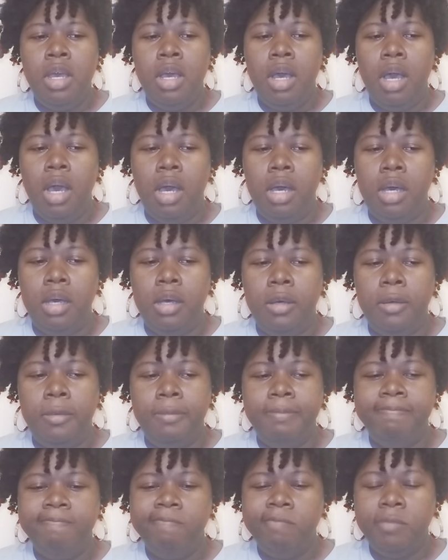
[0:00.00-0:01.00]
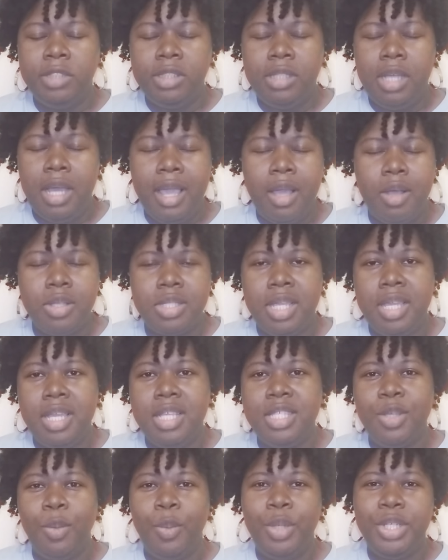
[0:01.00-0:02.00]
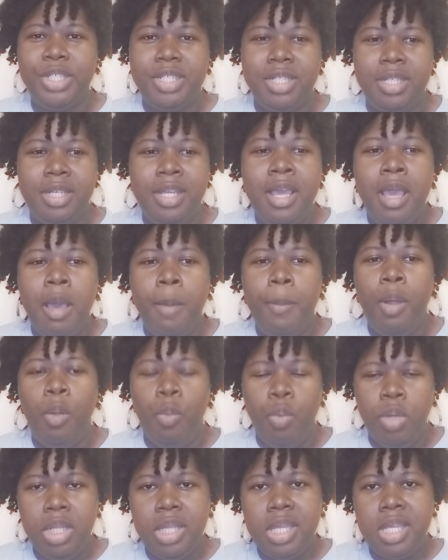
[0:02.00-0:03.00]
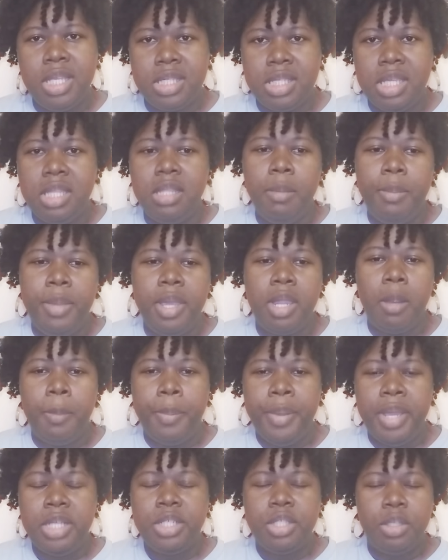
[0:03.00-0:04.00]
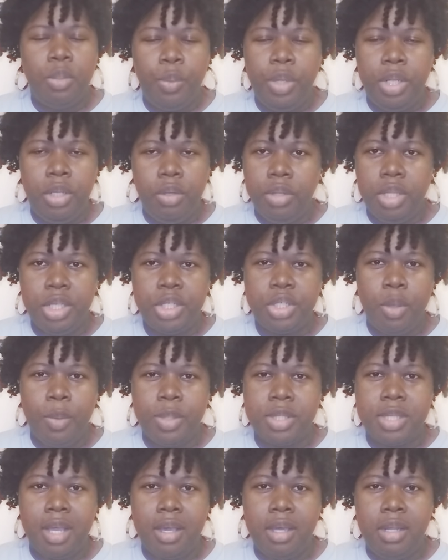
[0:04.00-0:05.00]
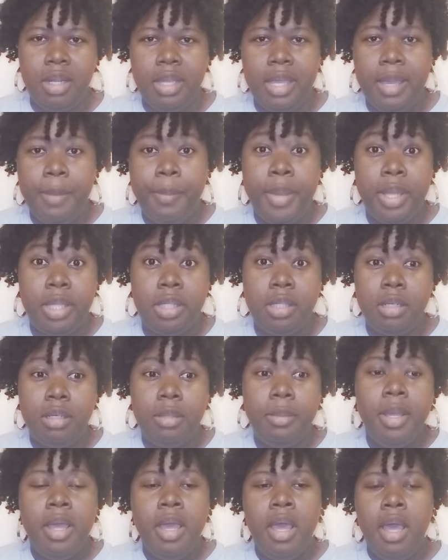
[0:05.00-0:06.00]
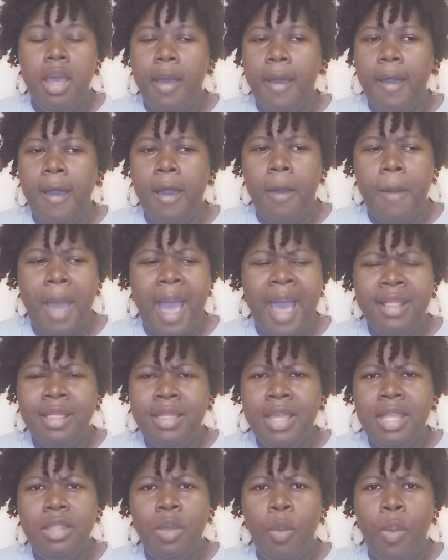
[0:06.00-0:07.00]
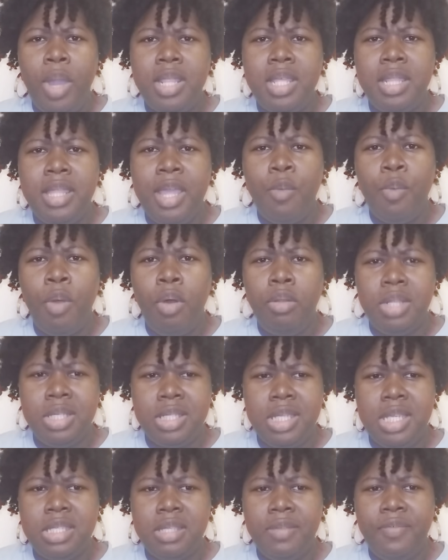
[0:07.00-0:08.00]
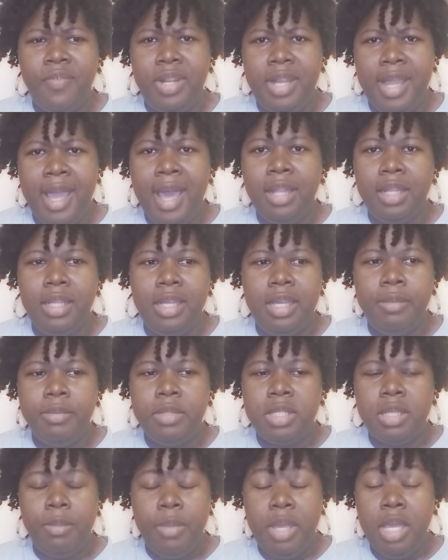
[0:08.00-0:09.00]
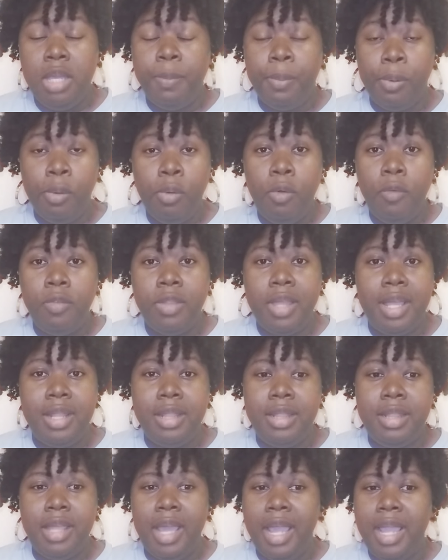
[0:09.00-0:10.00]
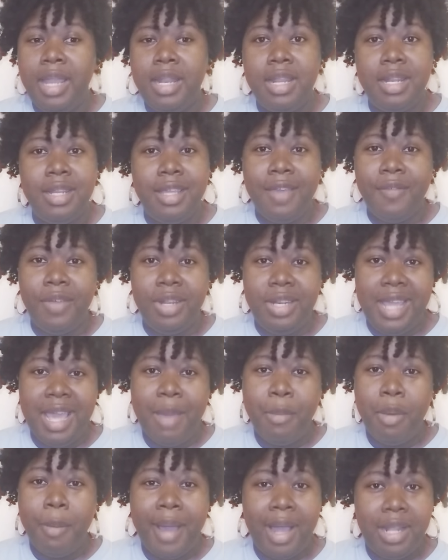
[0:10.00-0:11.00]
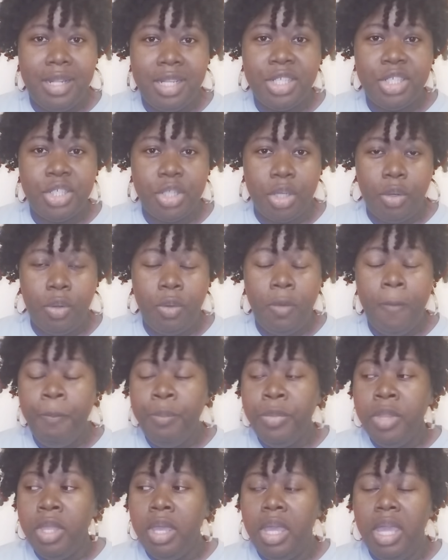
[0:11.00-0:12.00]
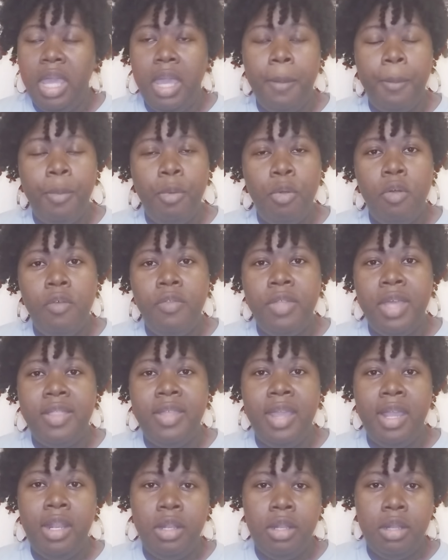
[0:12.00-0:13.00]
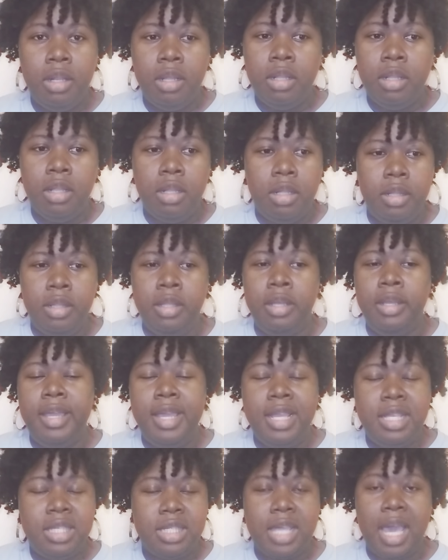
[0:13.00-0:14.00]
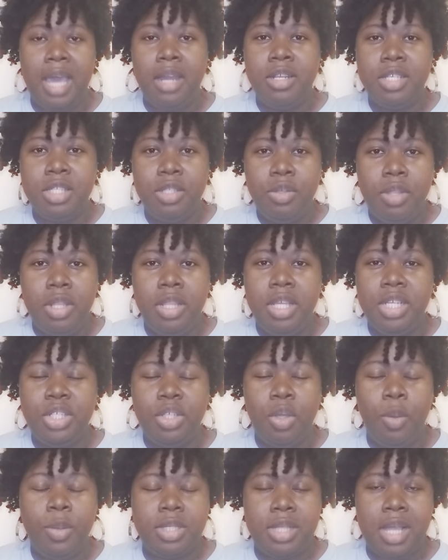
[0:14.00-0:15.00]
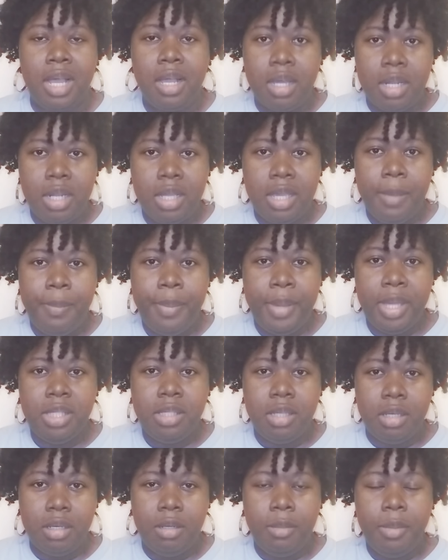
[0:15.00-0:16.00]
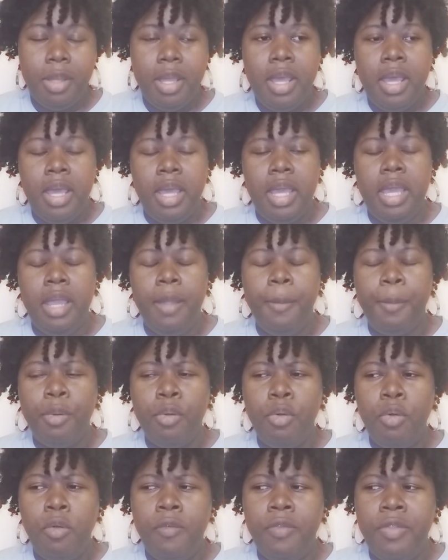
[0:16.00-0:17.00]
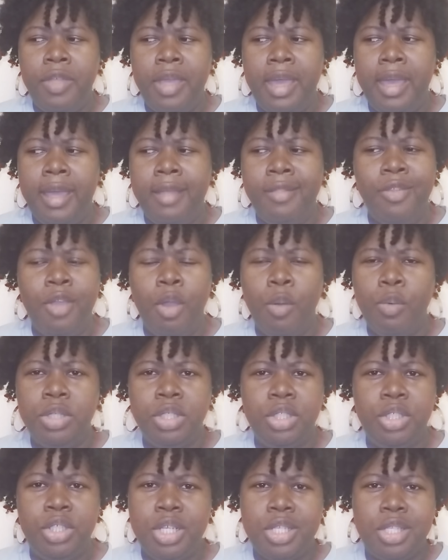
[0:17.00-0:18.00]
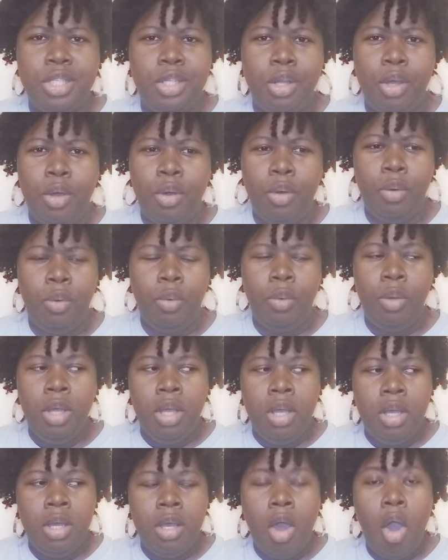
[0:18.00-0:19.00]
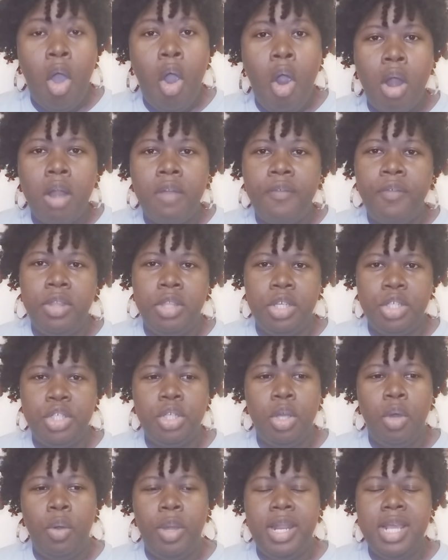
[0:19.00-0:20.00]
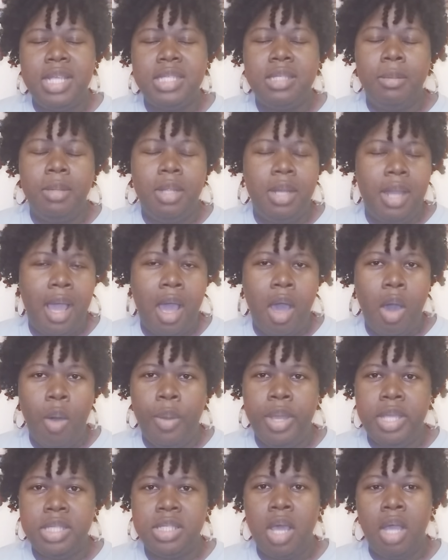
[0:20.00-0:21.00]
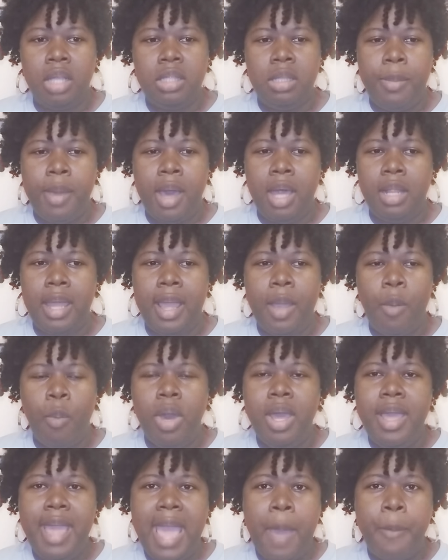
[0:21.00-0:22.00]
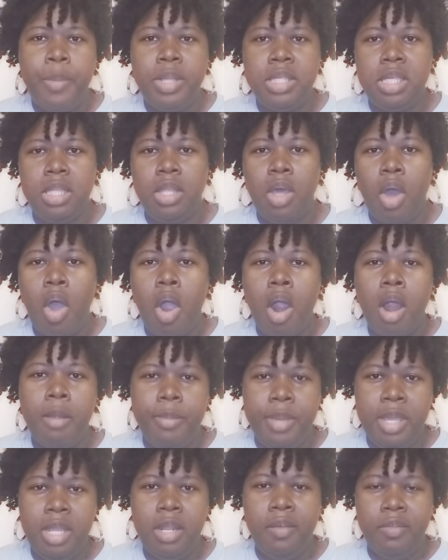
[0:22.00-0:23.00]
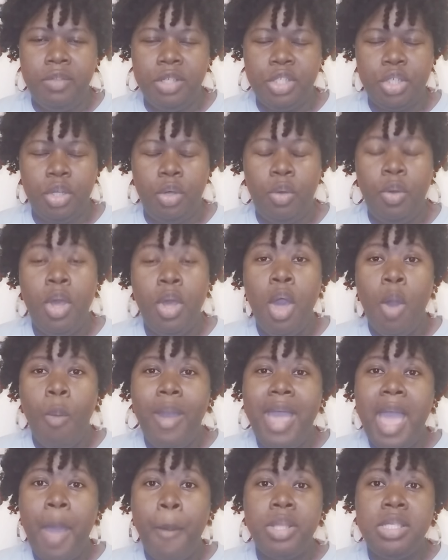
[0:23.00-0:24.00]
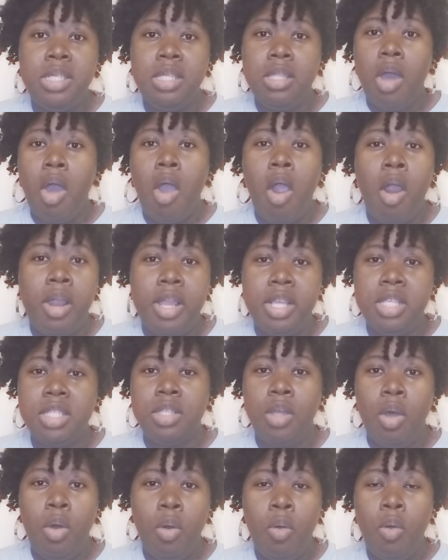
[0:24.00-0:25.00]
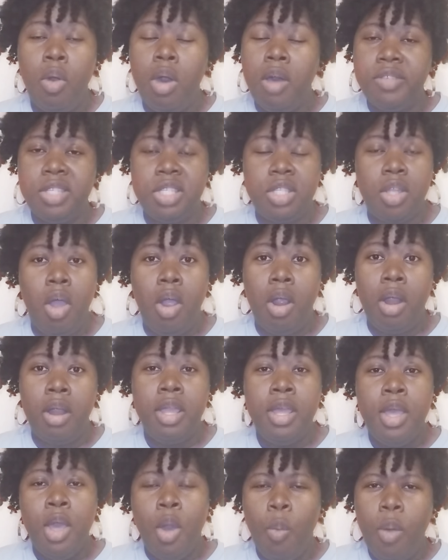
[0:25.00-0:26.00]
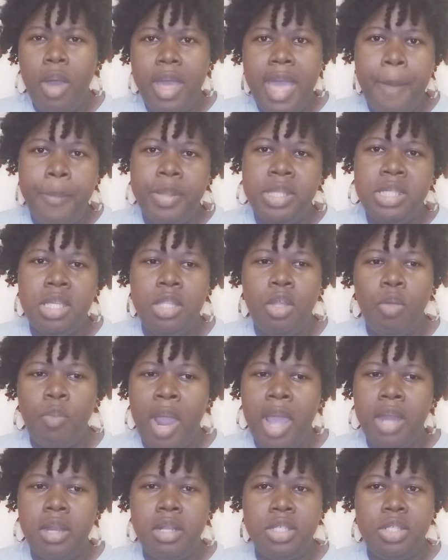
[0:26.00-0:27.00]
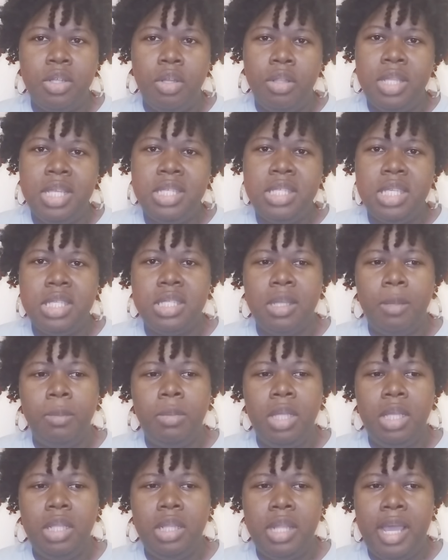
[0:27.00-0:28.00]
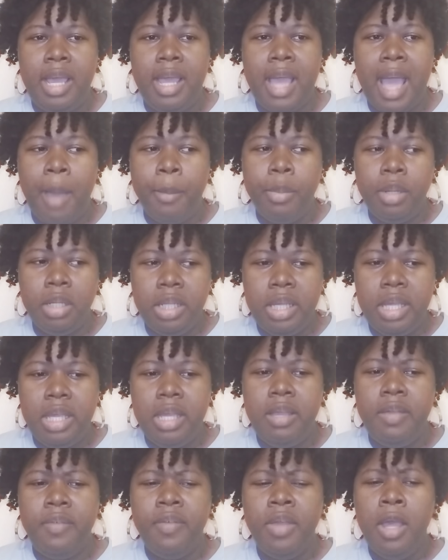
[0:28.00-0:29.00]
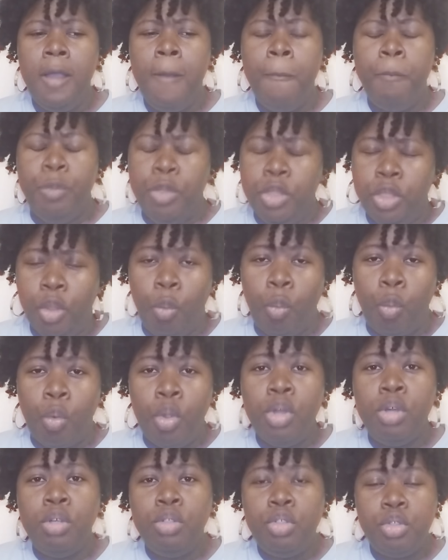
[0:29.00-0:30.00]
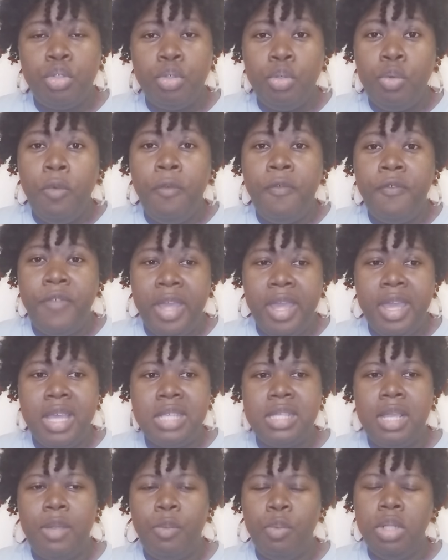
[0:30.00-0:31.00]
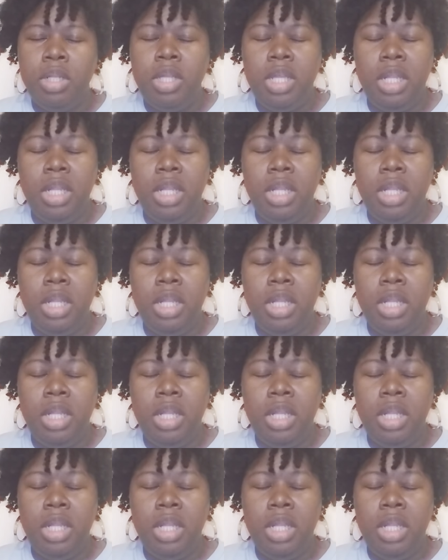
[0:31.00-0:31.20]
um I ain't gonna say intuition, but really can see the bigger picture, we knew this show was not gonna get picked up. Um, I think the way that they wrote the season finale to me proved that they didn't give a damn about this show. It proved that they the insiders knew that this show was not gonna get picked up. It proved that there was just no heart for the show and that's something i always talked about like what happened to the heartbeat of the show what happened to the heart and soul of star what happened to the writers you know this is something that i believe the real true fans that really